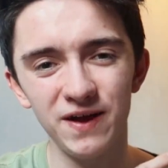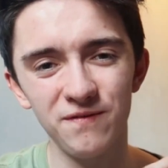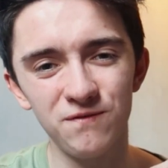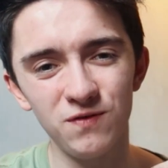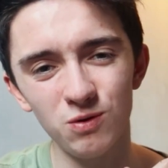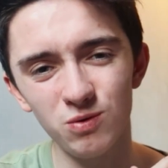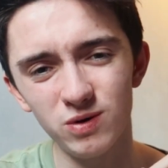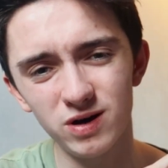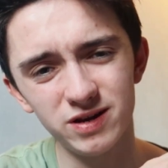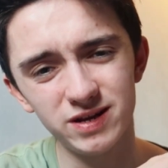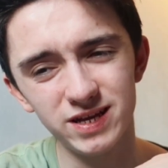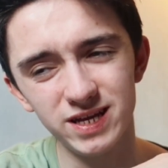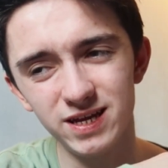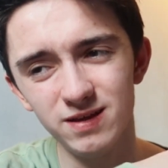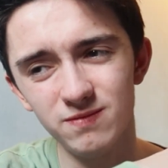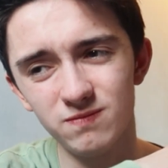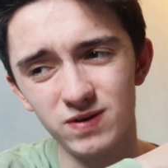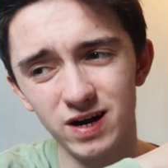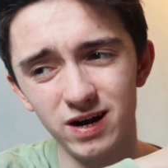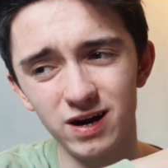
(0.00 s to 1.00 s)
I for one
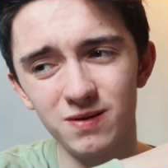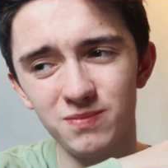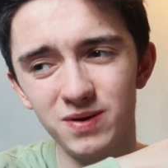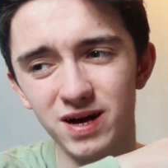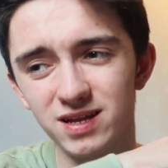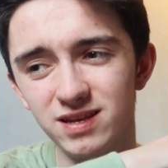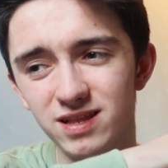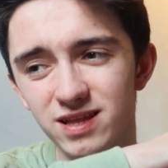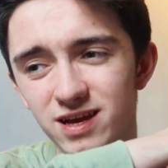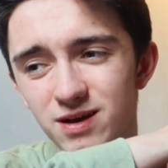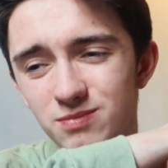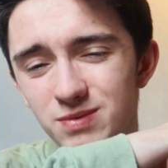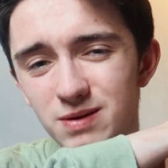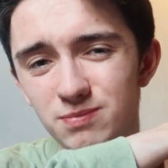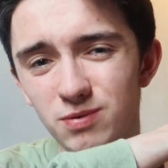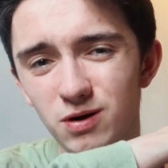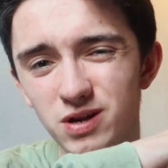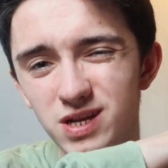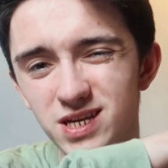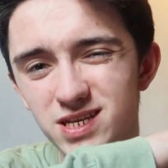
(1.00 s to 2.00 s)
eat very badly and my
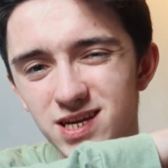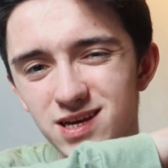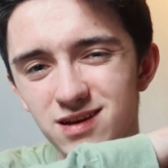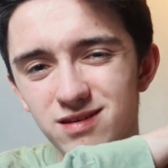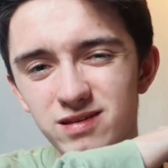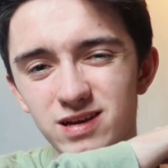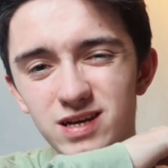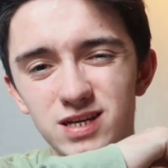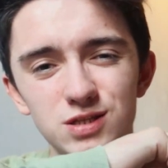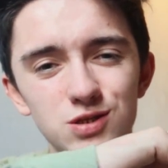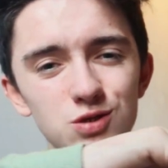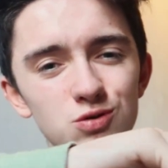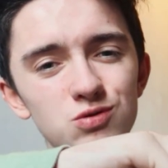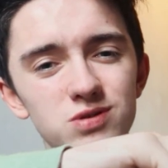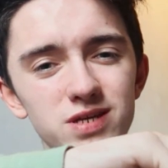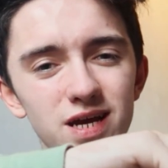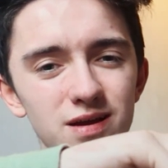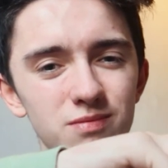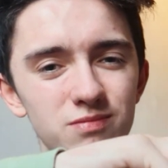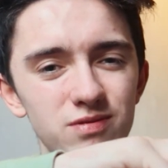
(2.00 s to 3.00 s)
body takes like 2
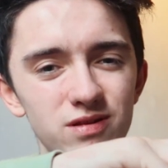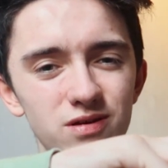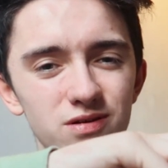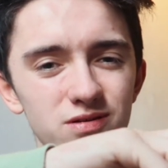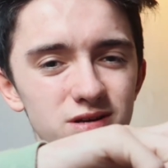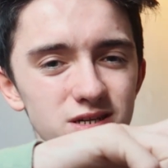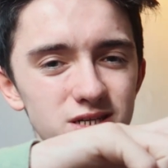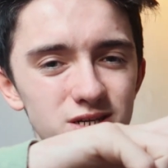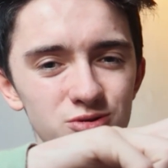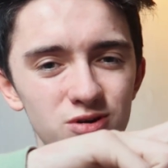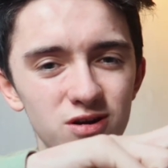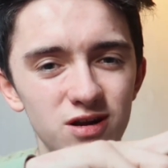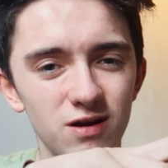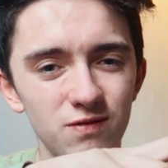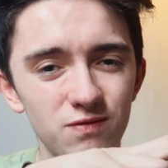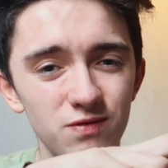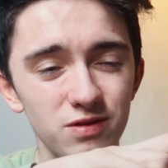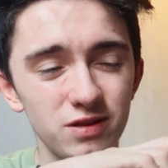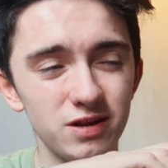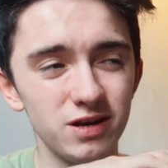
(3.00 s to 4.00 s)
times longer to
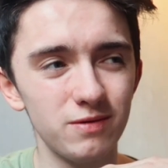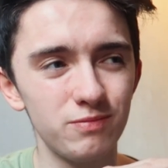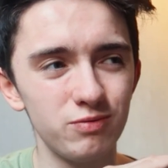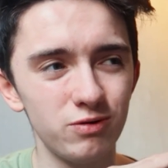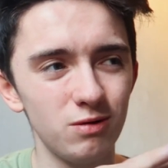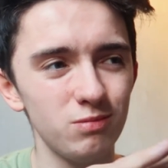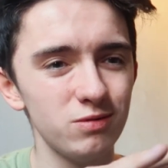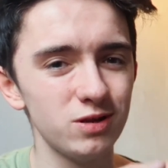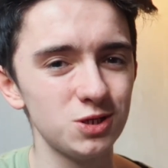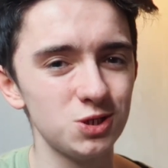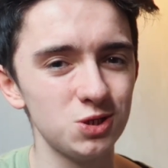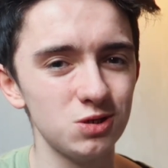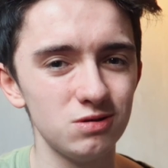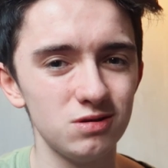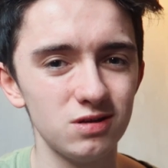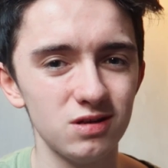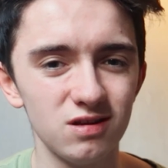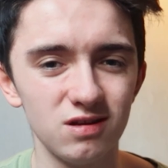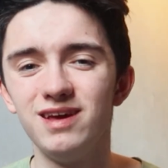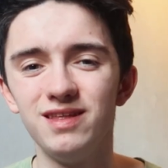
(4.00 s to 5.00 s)
recover than it probably should.
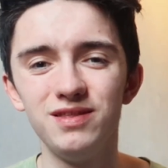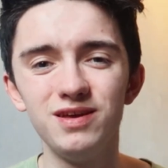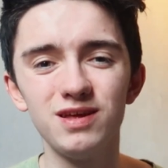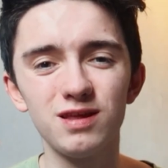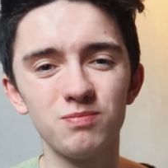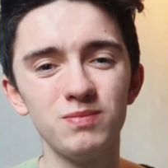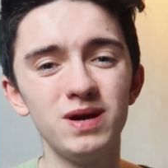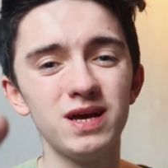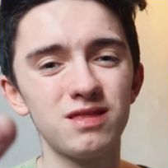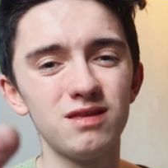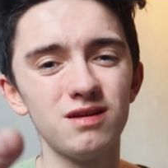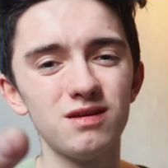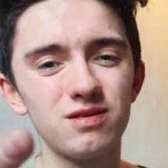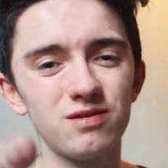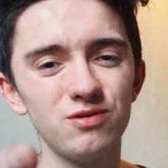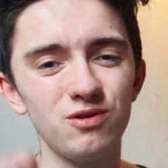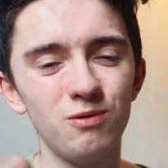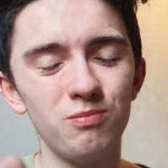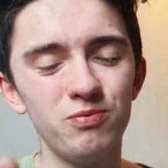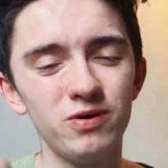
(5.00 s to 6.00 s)
These methods
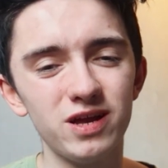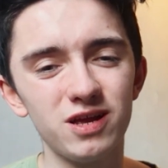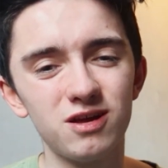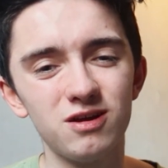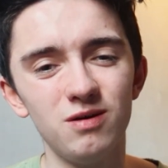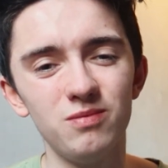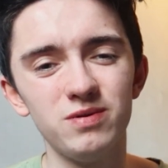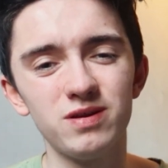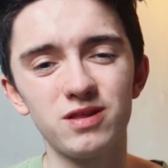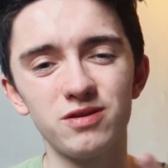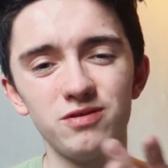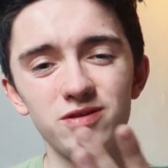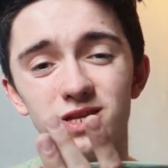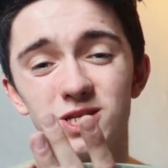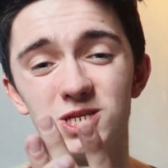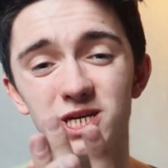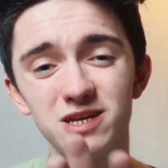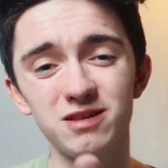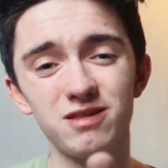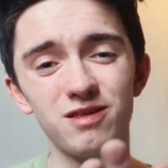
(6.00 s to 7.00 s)
are all pretty common, so the
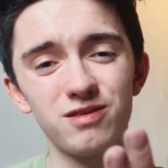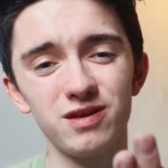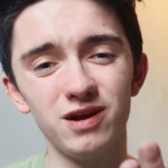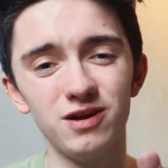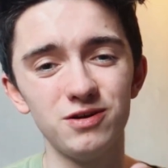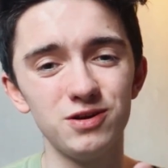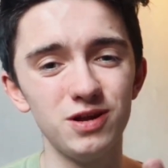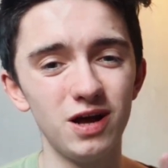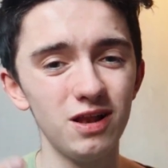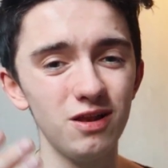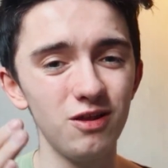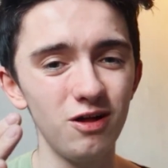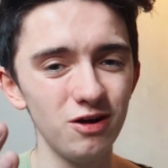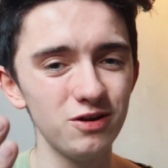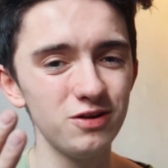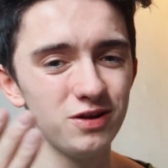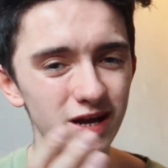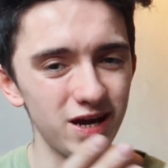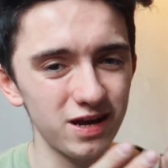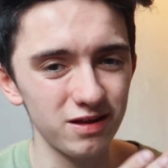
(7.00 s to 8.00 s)
chances are a lot
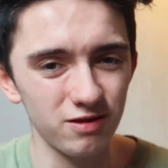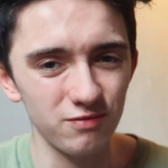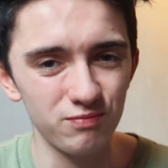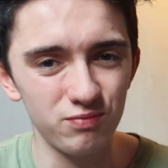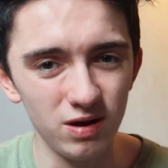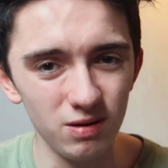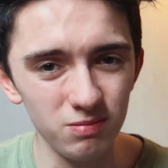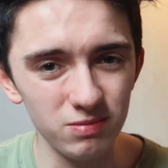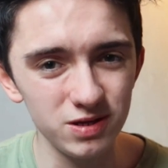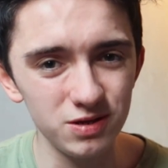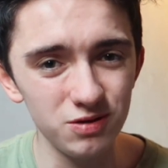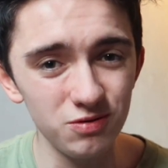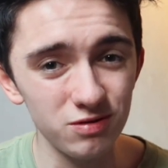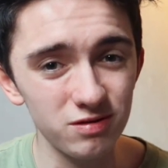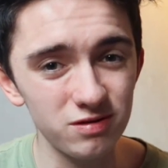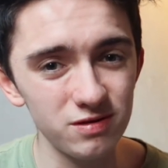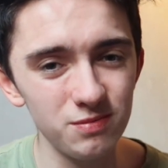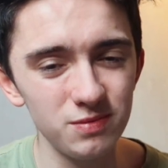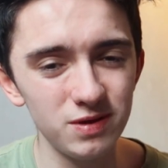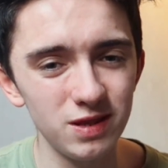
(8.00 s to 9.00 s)
of you guys have probably
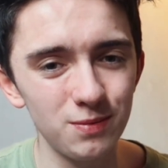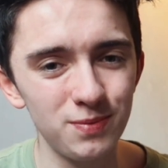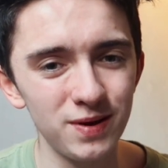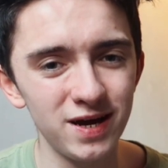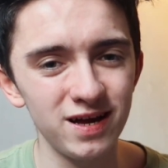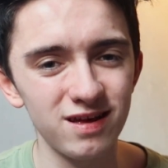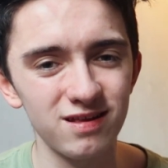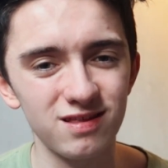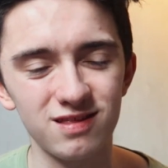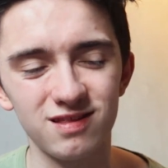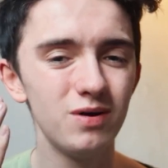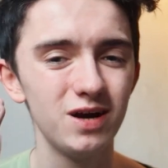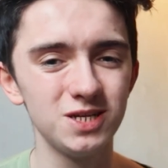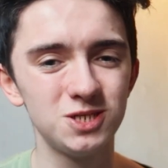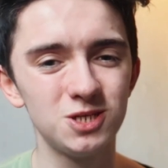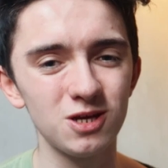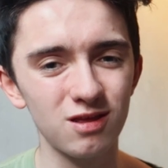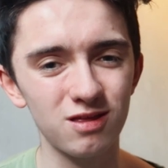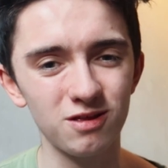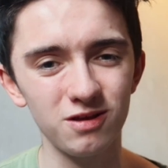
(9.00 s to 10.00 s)
used them in the past, but I
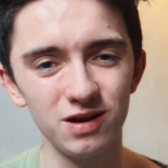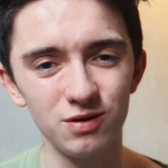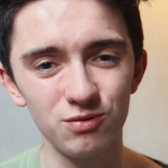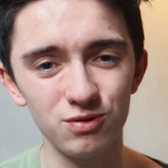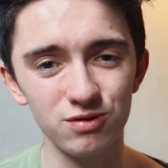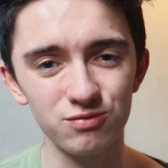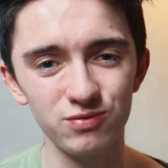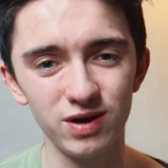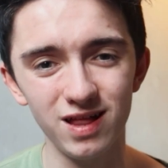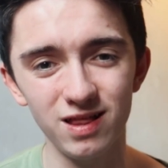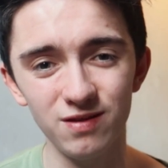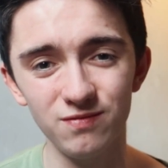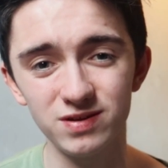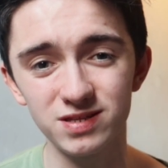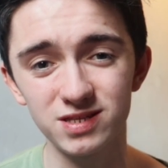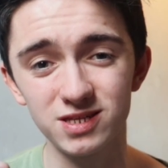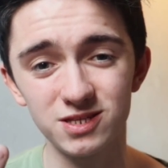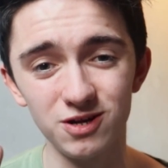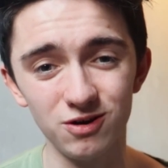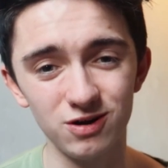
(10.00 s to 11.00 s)
just thought it was
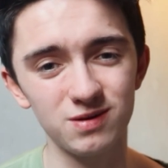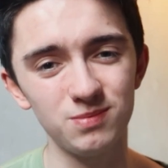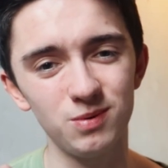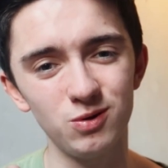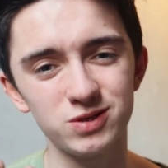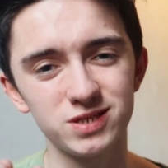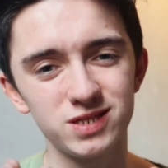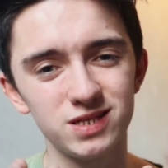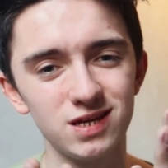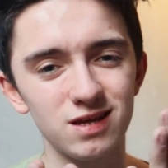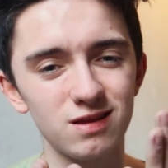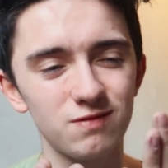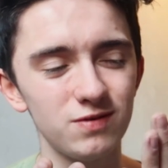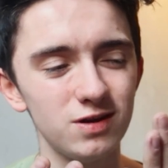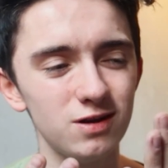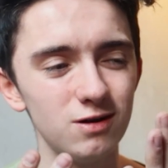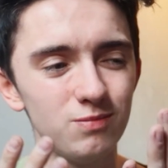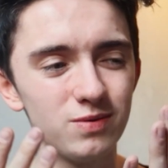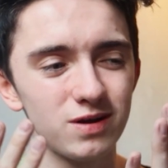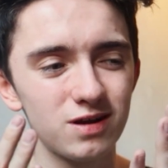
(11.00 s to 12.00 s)
relevant to talk about in today's
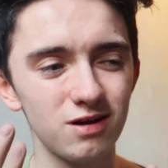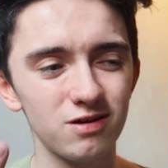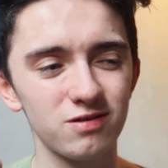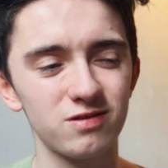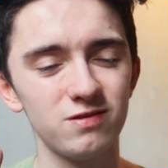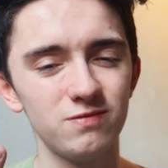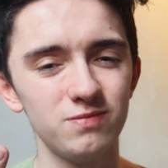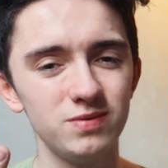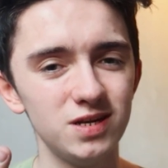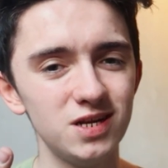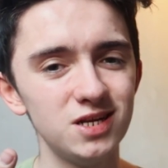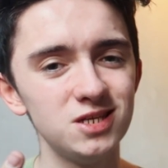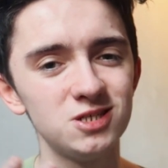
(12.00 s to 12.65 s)
video because I've been